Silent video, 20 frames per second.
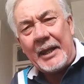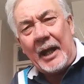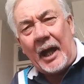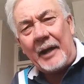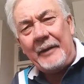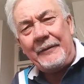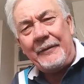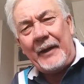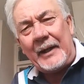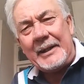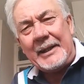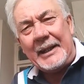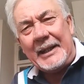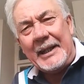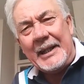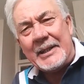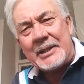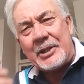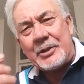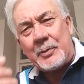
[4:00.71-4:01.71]
I find
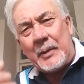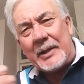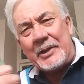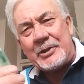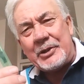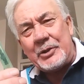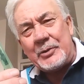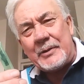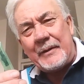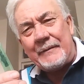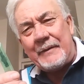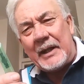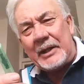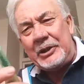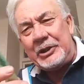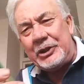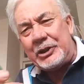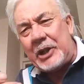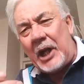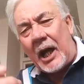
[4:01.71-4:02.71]
the easiest way is to use a
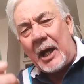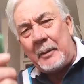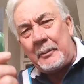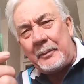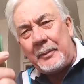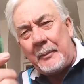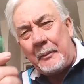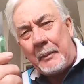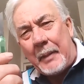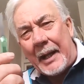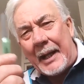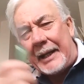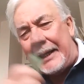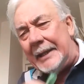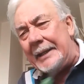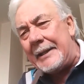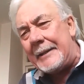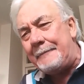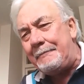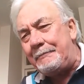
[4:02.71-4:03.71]
very sharp
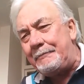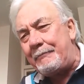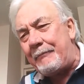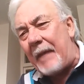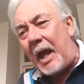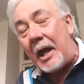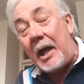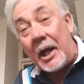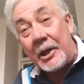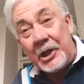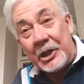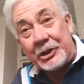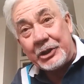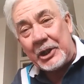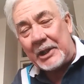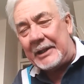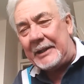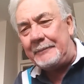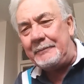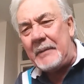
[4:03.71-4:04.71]
blade
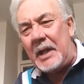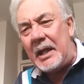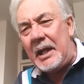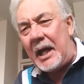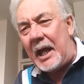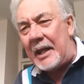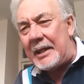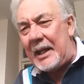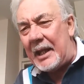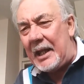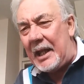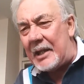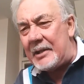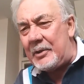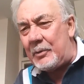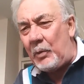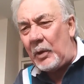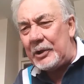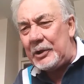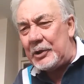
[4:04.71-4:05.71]
initially.
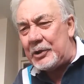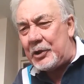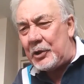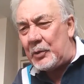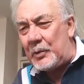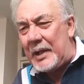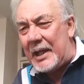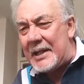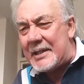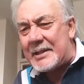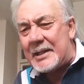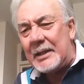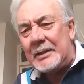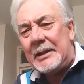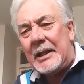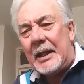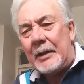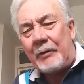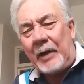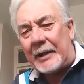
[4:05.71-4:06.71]
And what you do is,
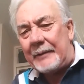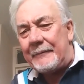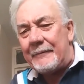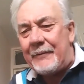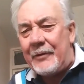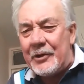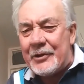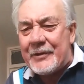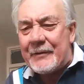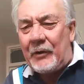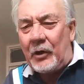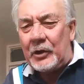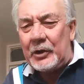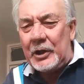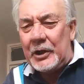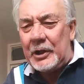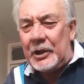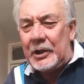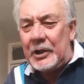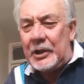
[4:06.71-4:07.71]
right, first of all,
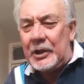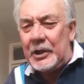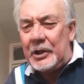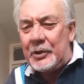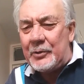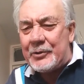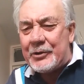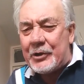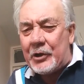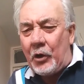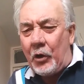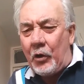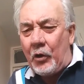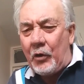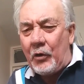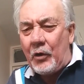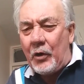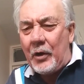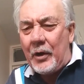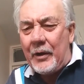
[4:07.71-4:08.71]
you
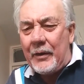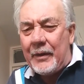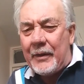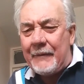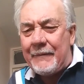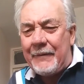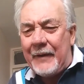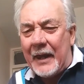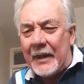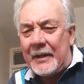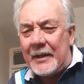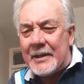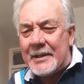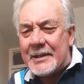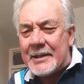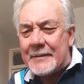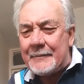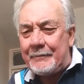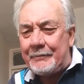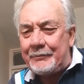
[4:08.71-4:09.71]
score the
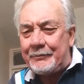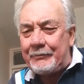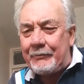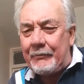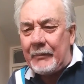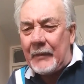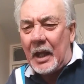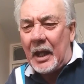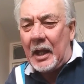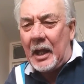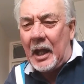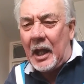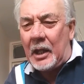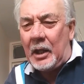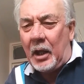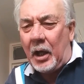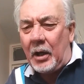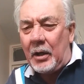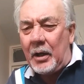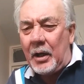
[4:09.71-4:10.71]
feathers
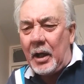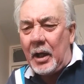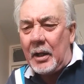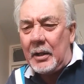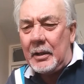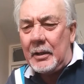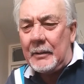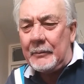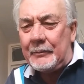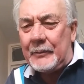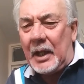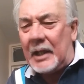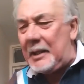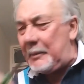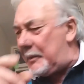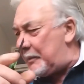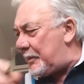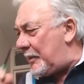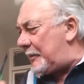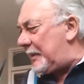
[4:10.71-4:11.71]
along,
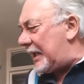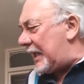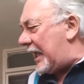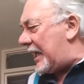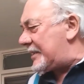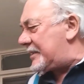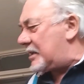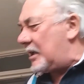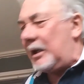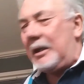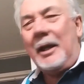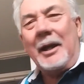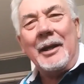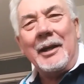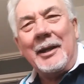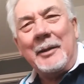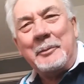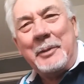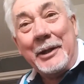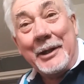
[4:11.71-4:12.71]
let me put my glass on,
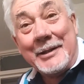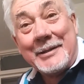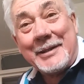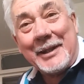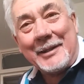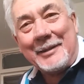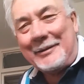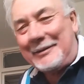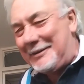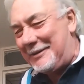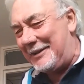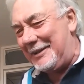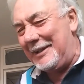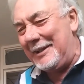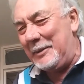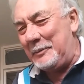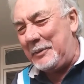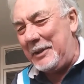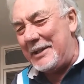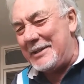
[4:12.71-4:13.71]
easier.
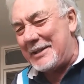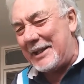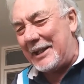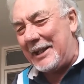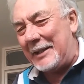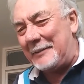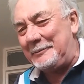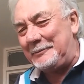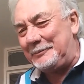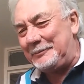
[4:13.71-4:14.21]
There